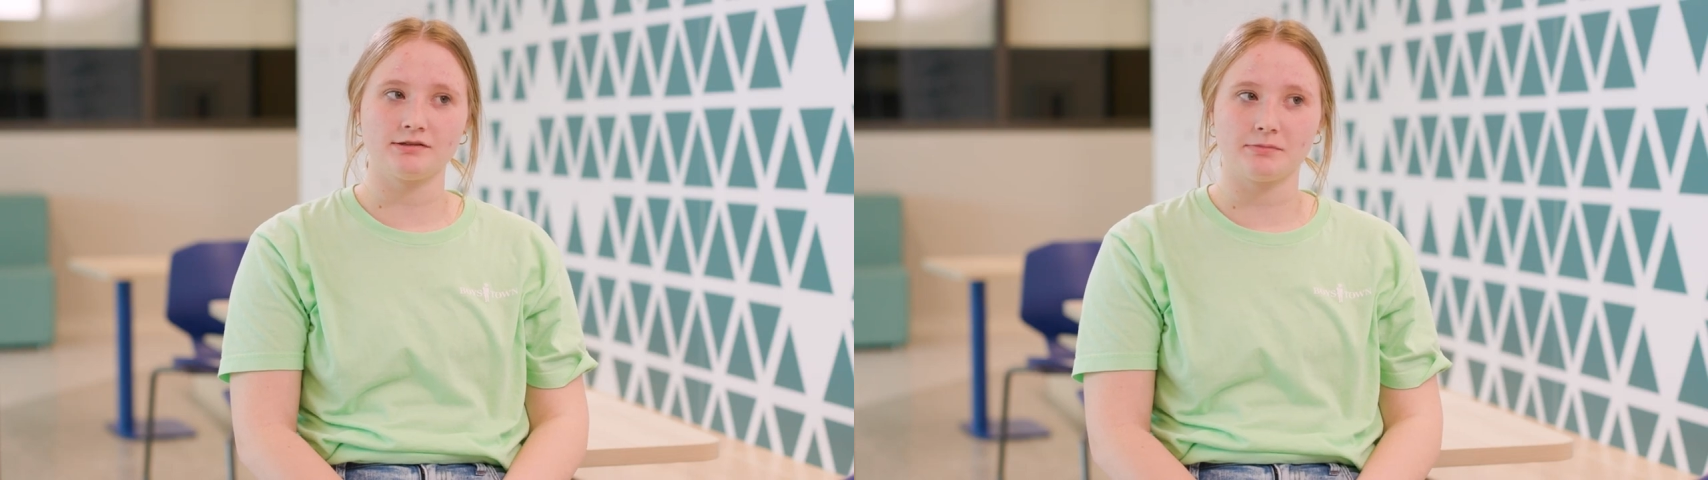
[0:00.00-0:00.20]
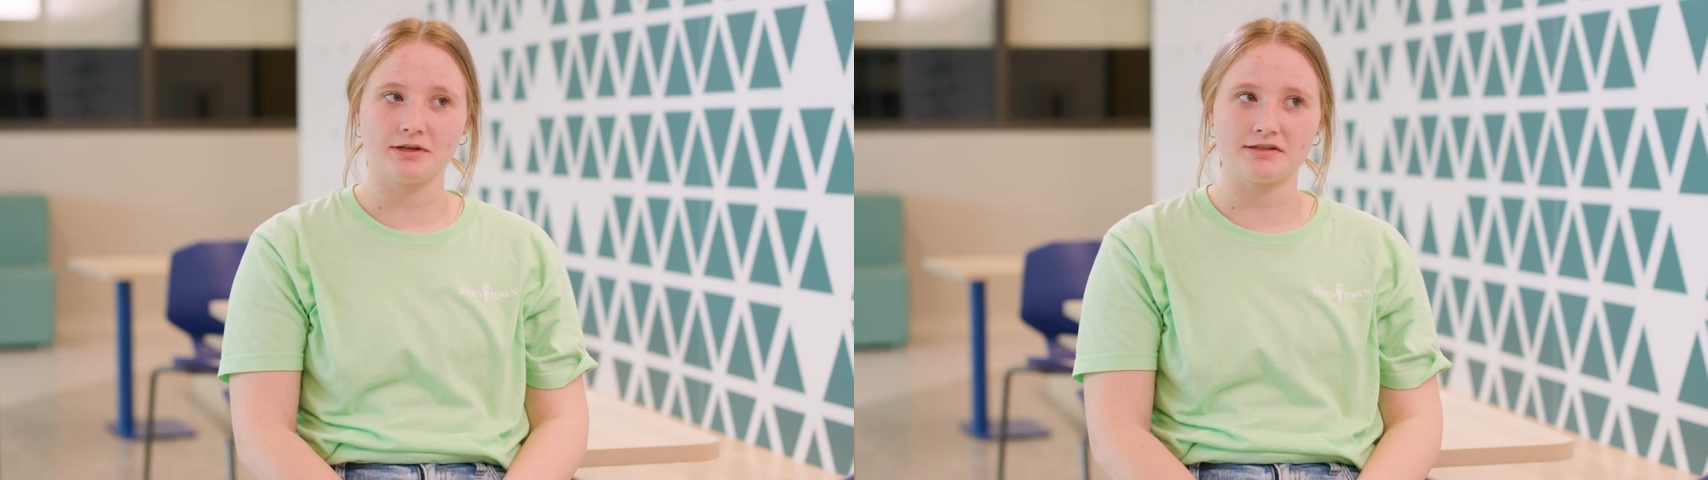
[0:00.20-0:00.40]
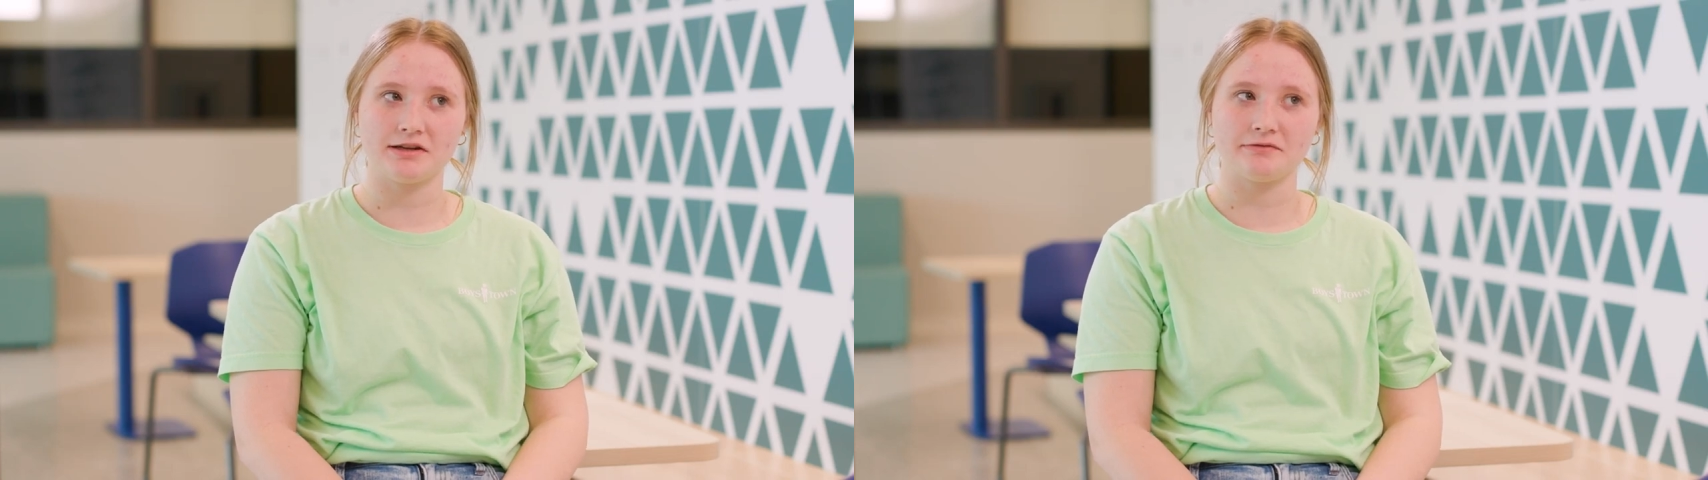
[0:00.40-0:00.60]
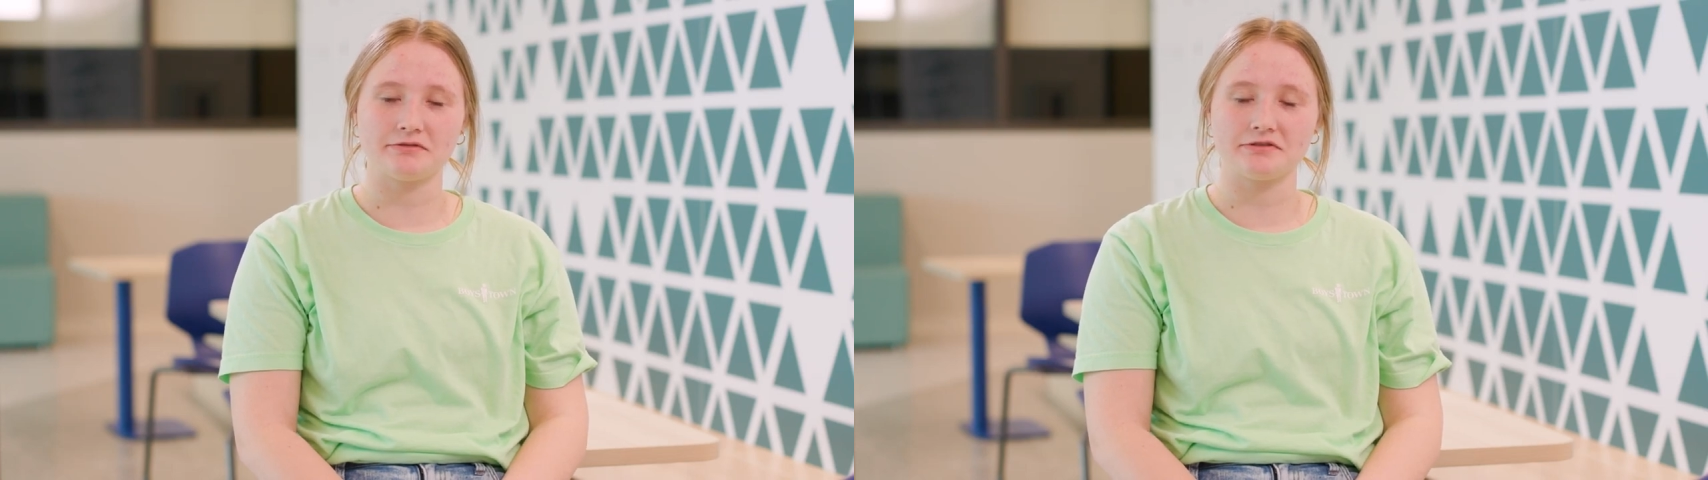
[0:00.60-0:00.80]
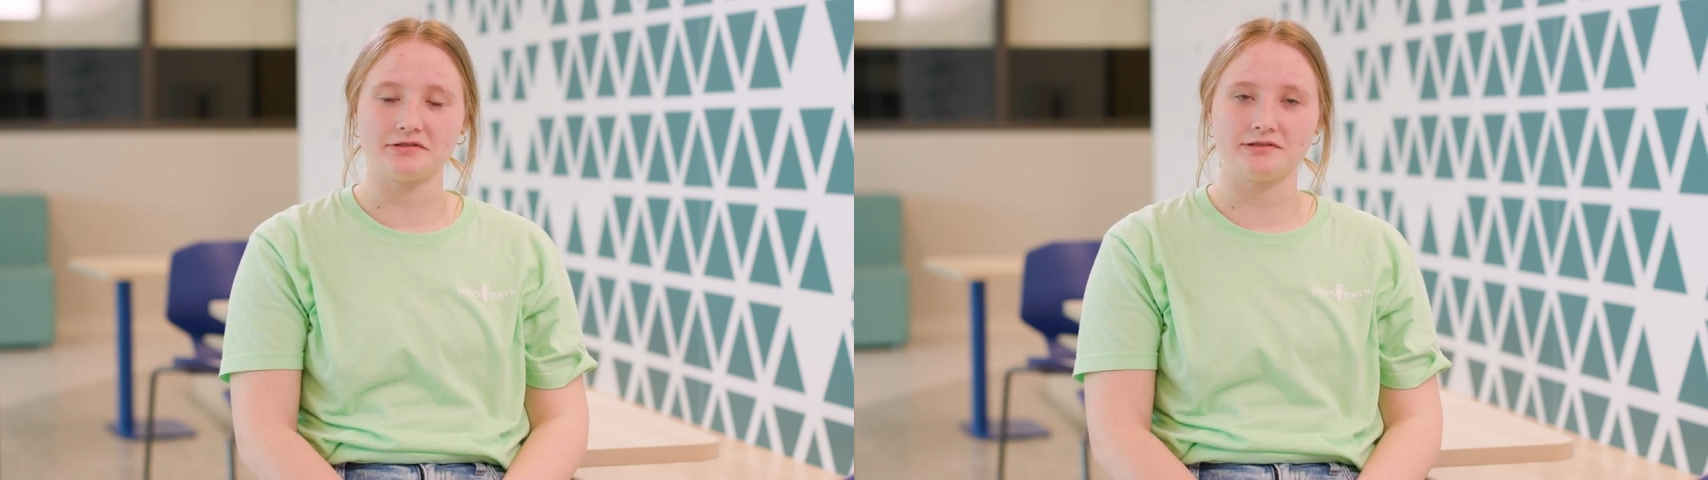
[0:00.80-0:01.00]
somebody has
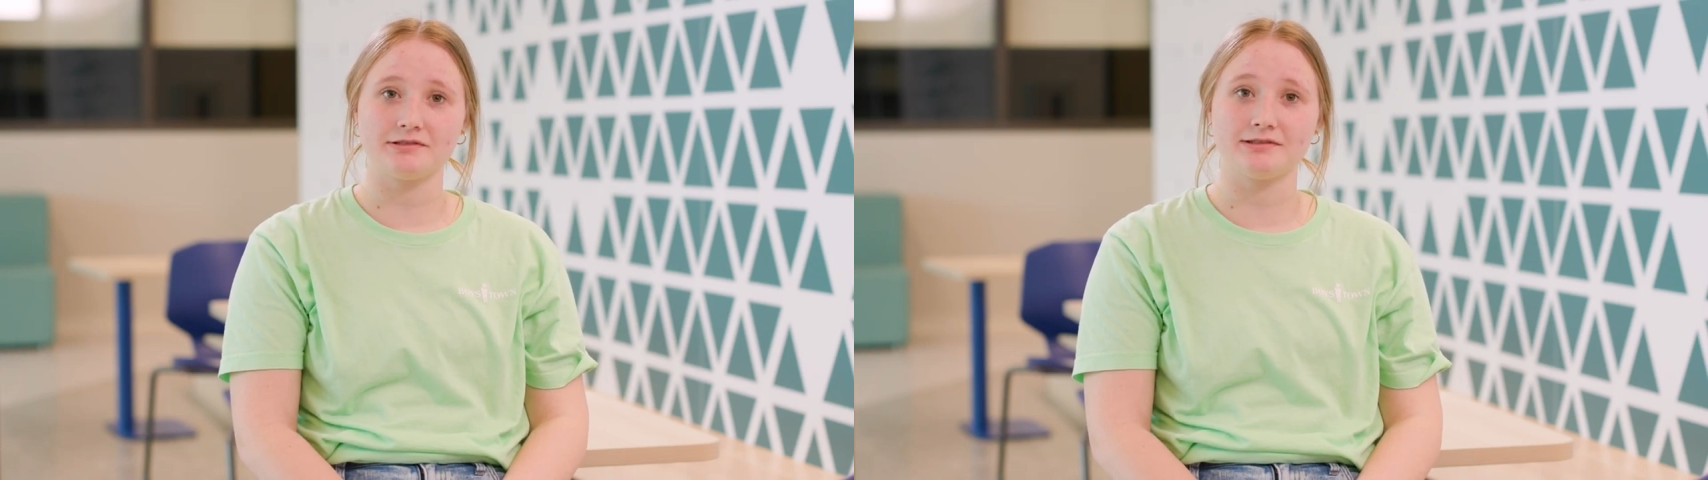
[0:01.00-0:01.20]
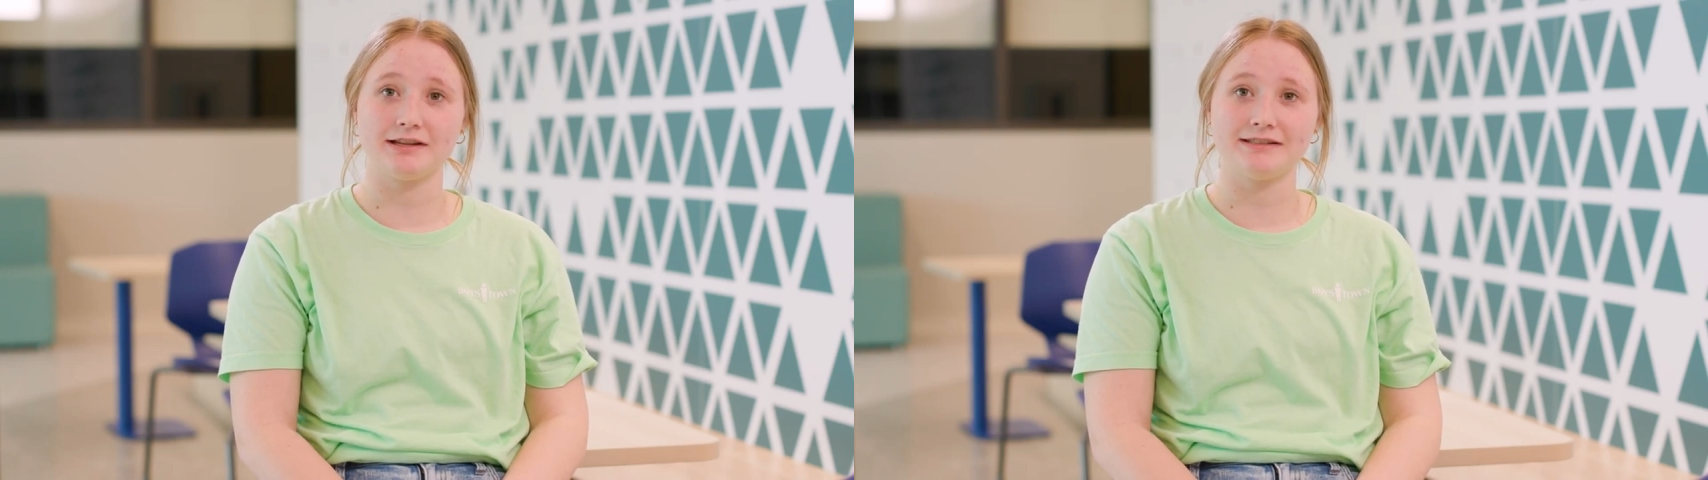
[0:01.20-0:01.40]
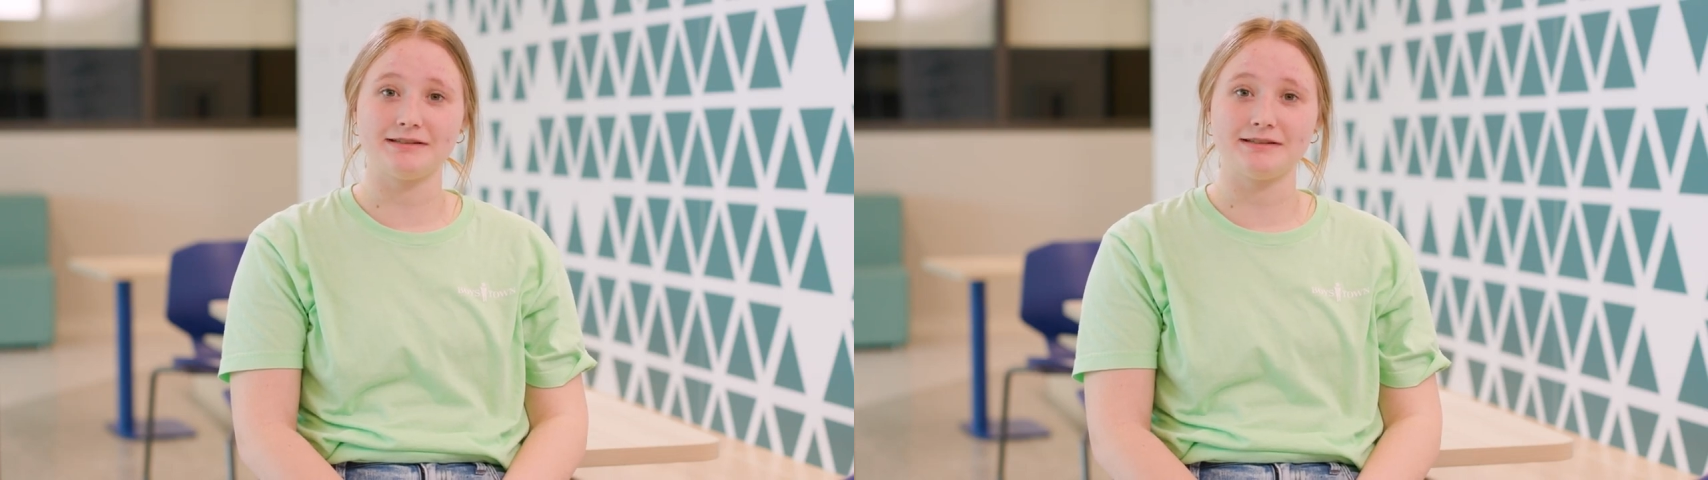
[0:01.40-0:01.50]
ever said